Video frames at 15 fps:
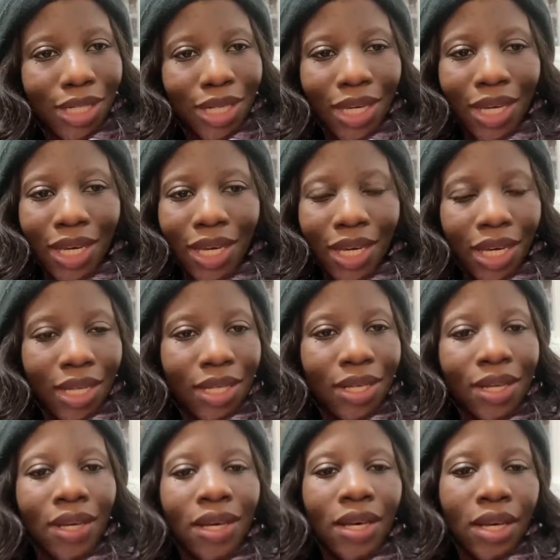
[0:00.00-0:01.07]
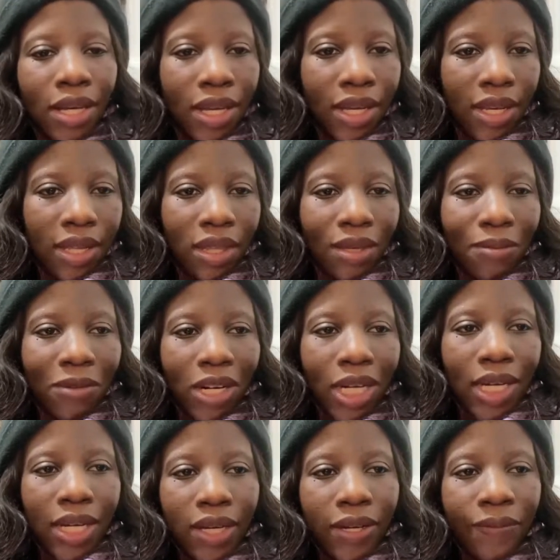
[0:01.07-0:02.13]
I can get. I need them right
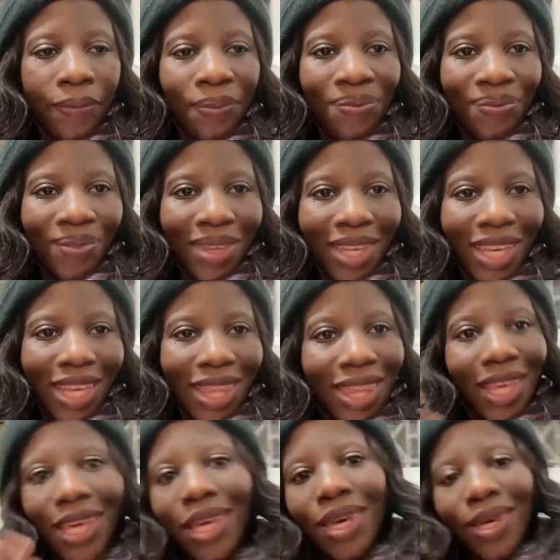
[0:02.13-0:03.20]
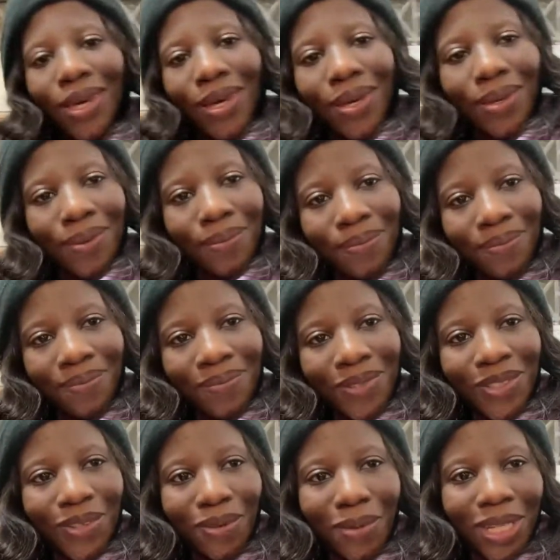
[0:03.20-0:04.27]
now. And thank you
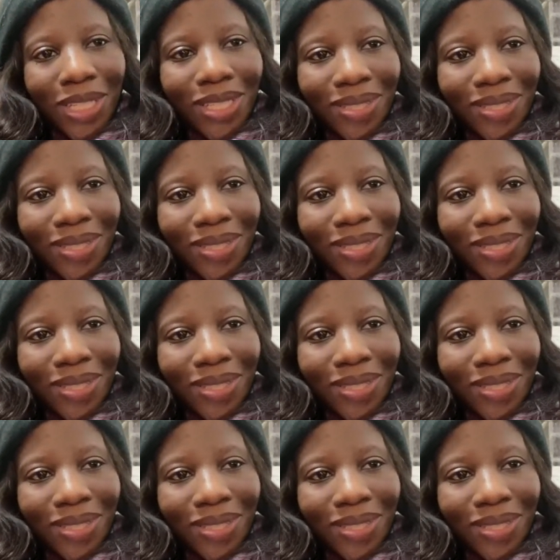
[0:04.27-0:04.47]
so much.